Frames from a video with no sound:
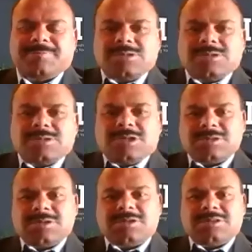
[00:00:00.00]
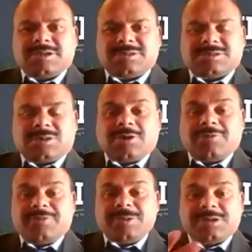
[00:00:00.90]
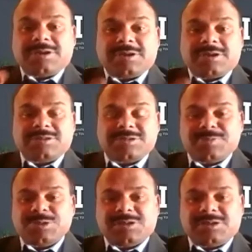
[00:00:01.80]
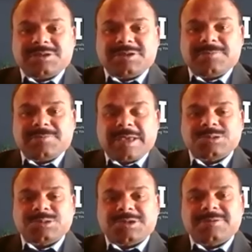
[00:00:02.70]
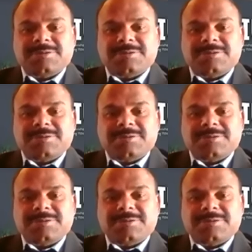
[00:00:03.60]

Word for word: So these are the things, artificial intelligence, machine learning, blockchain,